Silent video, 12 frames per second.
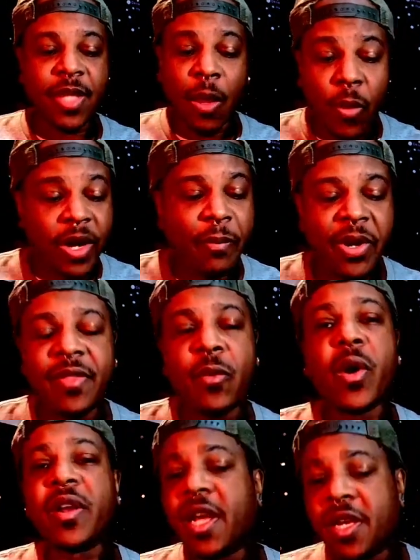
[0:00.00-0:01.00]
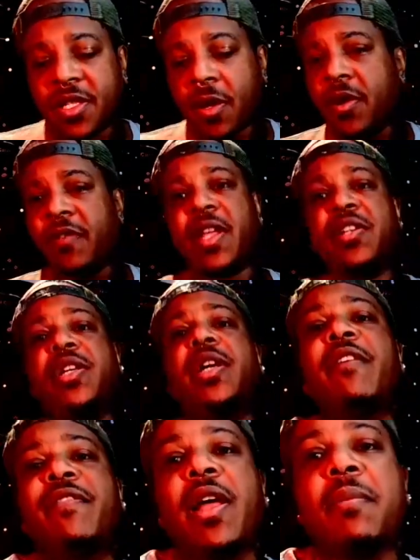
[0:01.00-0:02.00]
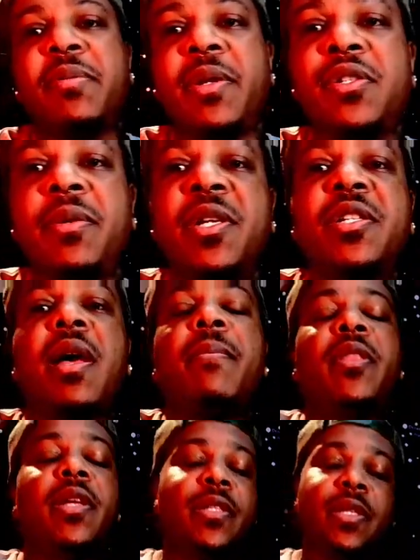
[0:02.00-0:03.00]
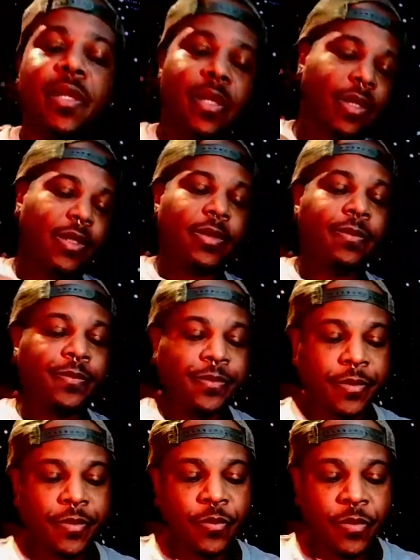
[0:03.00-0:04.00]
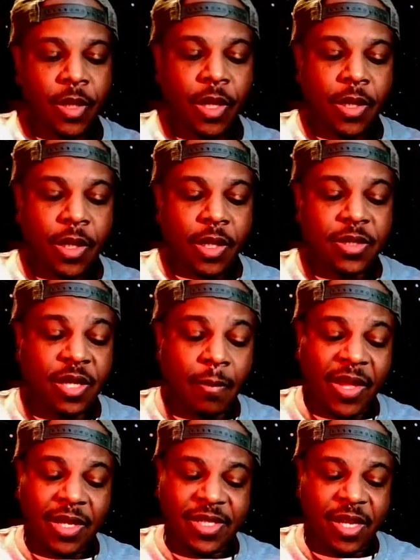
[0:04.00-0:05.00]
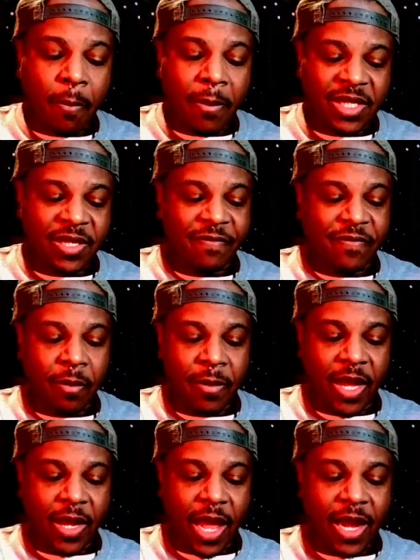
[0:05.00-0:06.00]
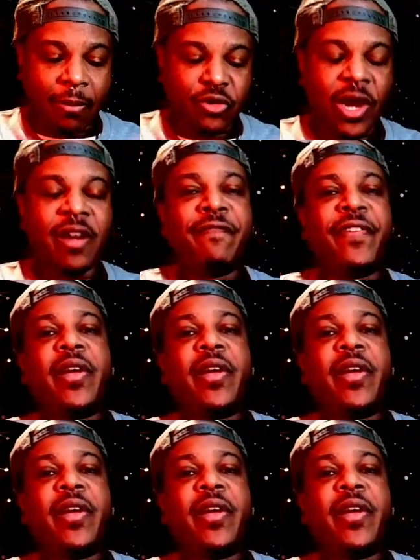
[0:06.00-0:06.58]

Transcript: They want to put in the work, they just don't know if they should. I feel like I'm spending too much time on this. Something is still missing for me, and I'm trying to